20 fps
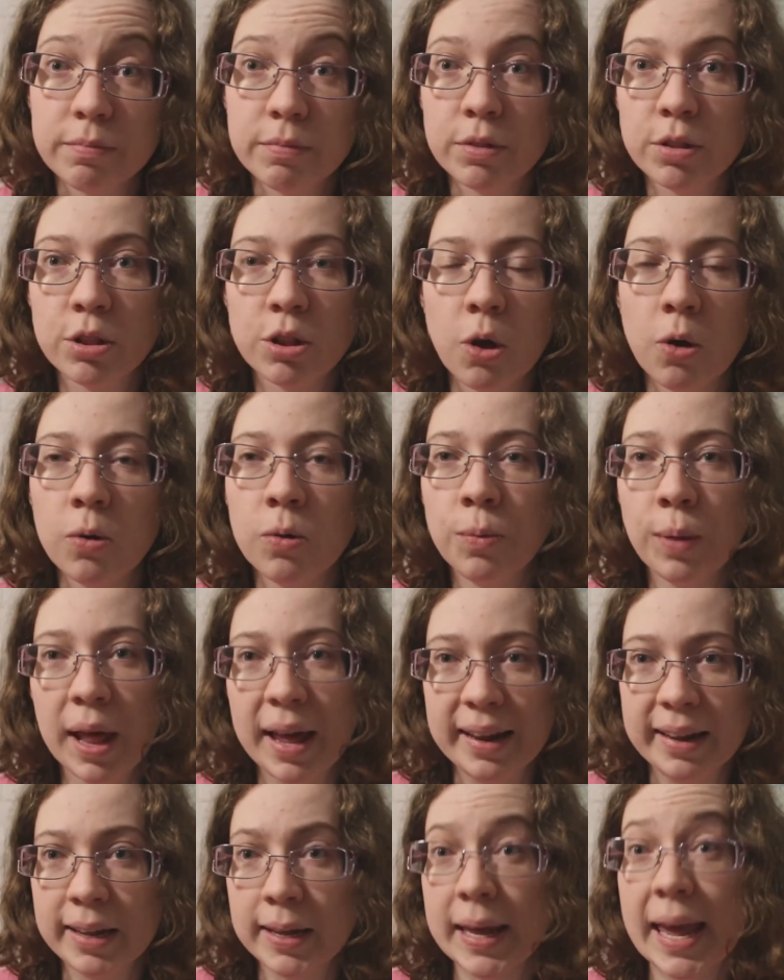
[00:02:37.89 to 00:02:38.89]

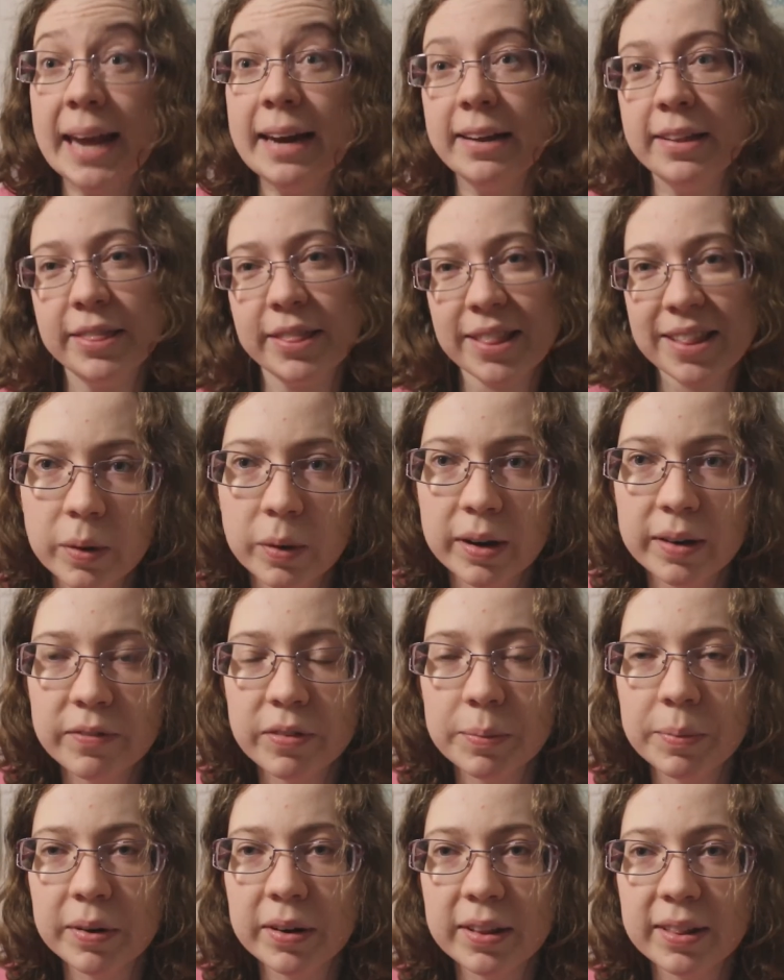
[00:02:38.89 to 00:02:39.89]
song-like cadence. When
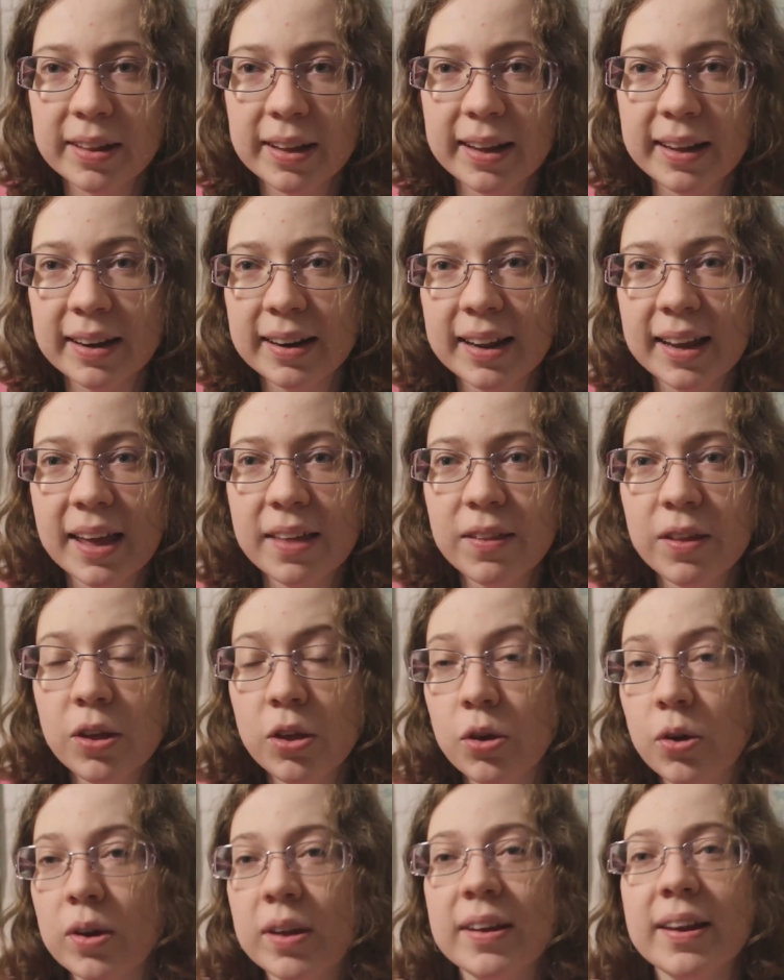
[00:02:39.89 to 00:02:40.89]
everybody's singing together,
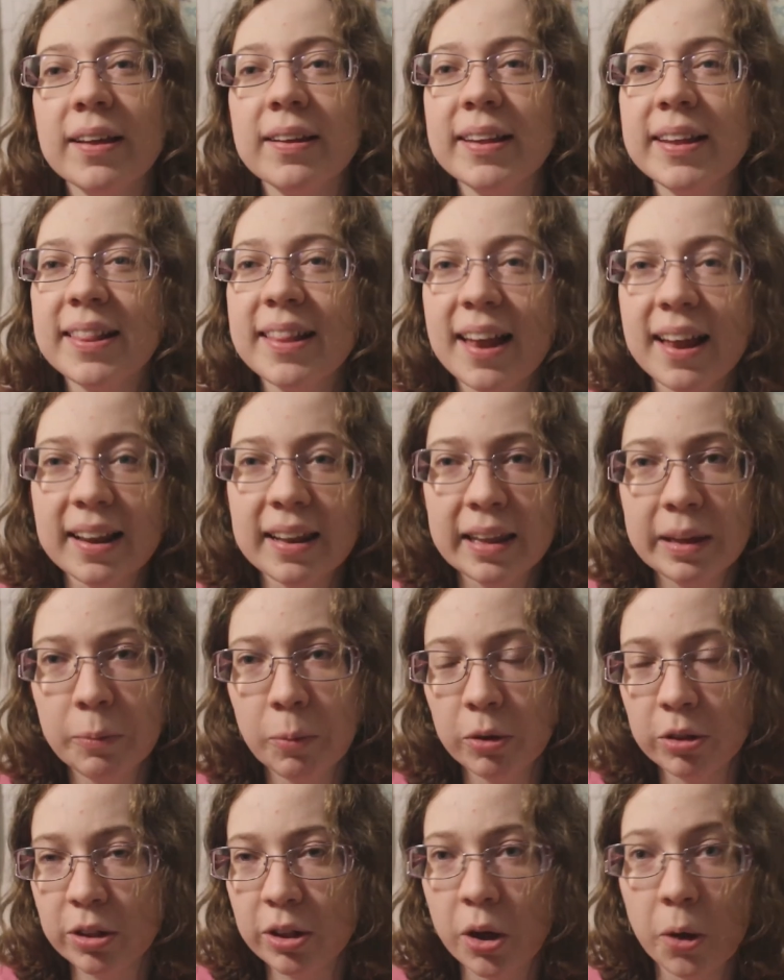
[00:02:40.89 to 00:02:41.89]
you can tell exactly
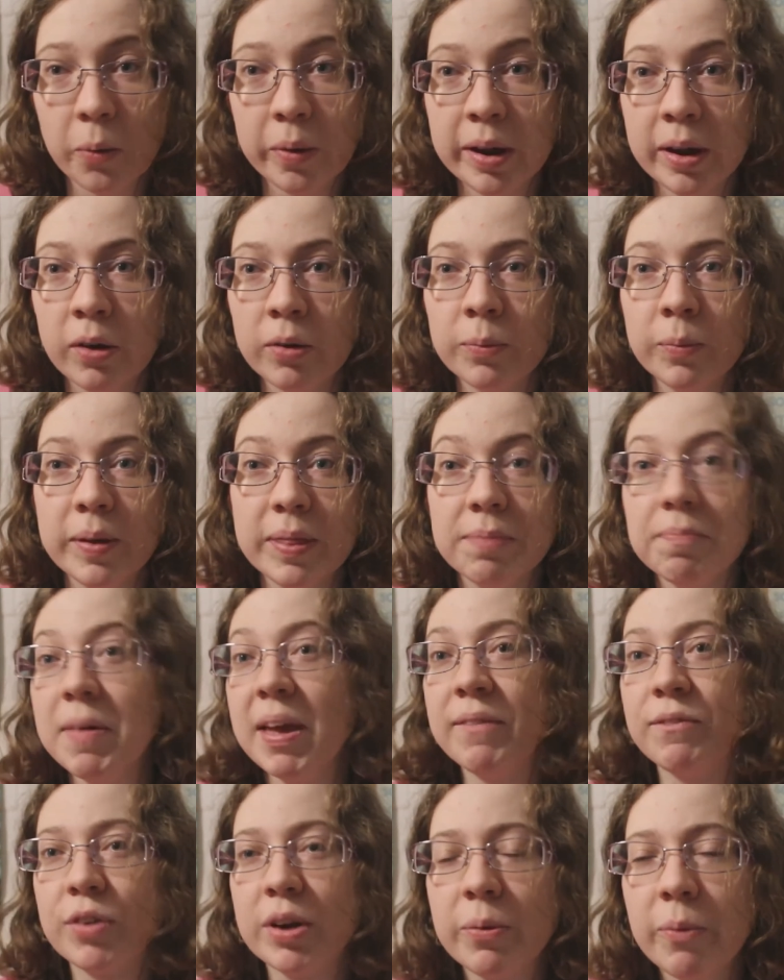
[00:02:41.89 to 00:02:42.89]
what's going on with
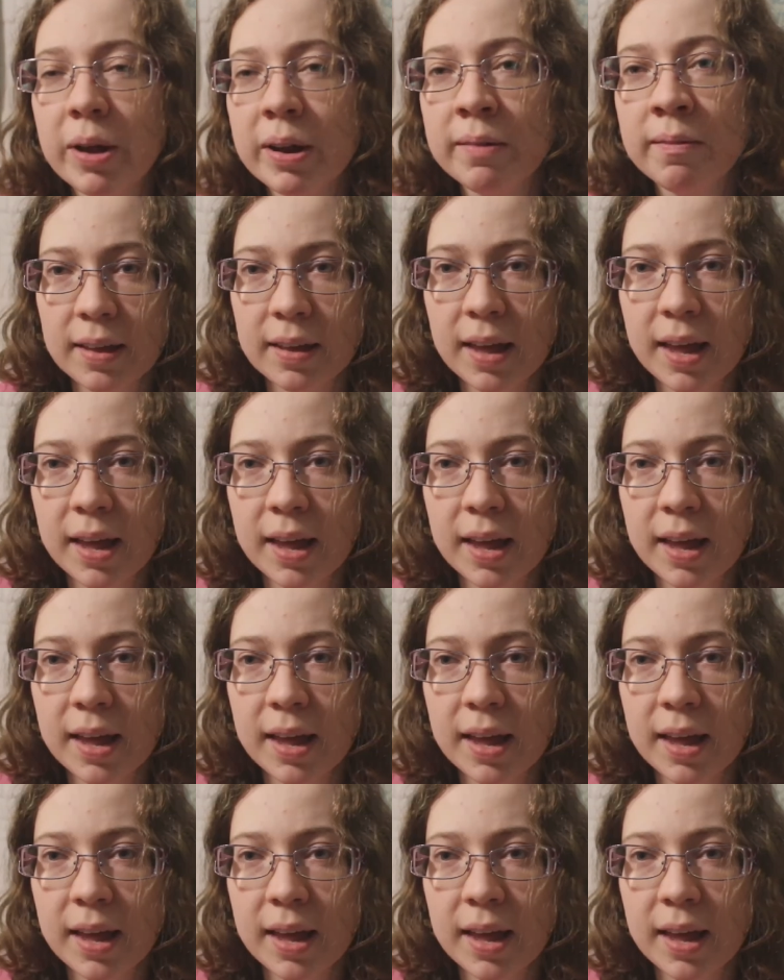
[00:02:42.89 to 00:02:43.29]
everyone.